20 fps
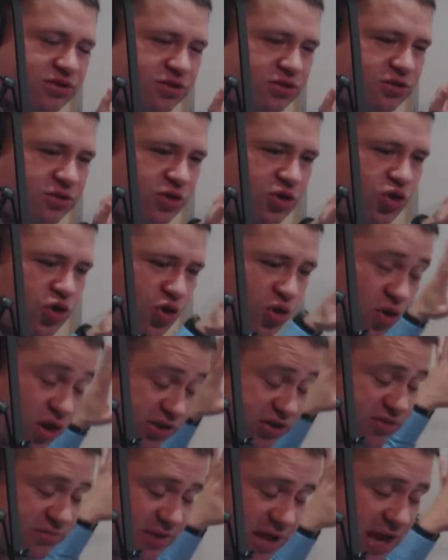you're going
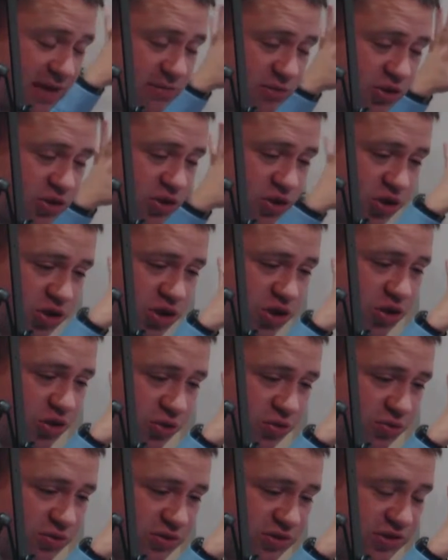to be able to
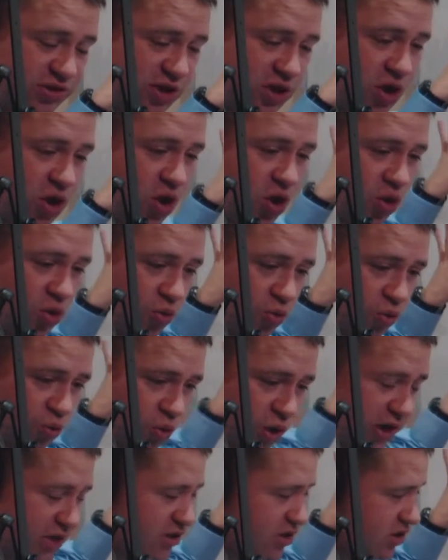choose
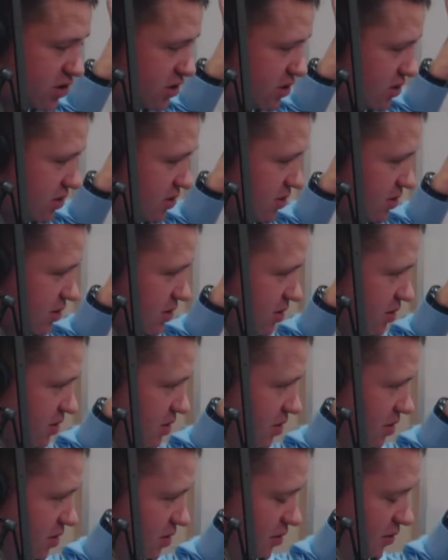which
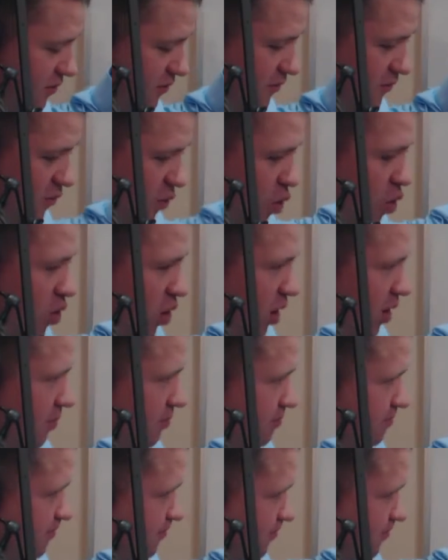form,